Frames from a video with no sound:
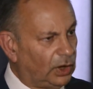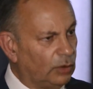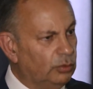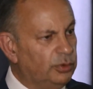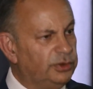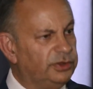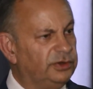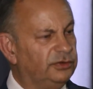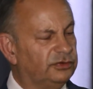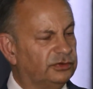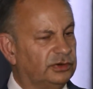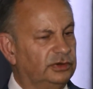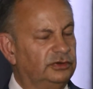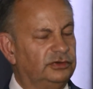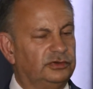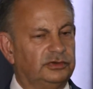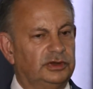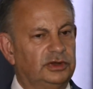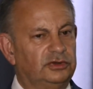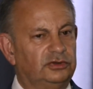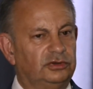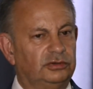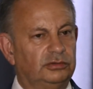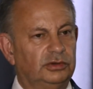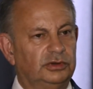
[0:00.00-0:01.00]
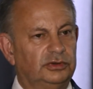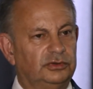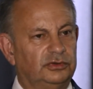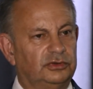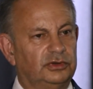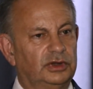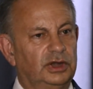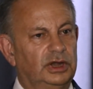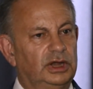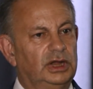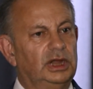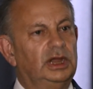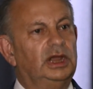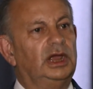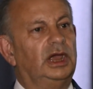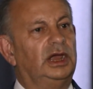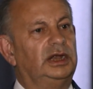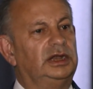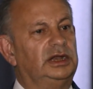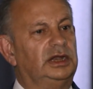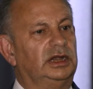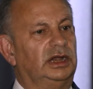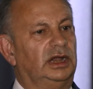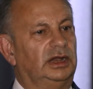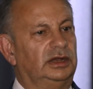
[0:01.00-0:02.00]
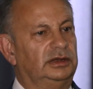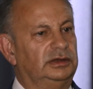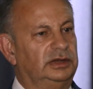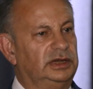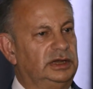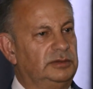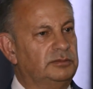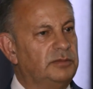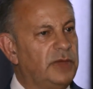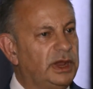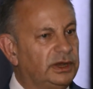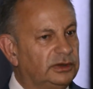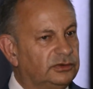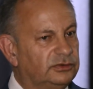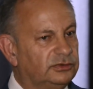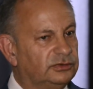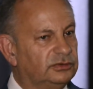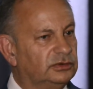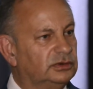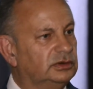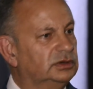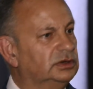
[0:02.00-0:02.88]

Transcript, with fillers: with his constituents, and he, and he met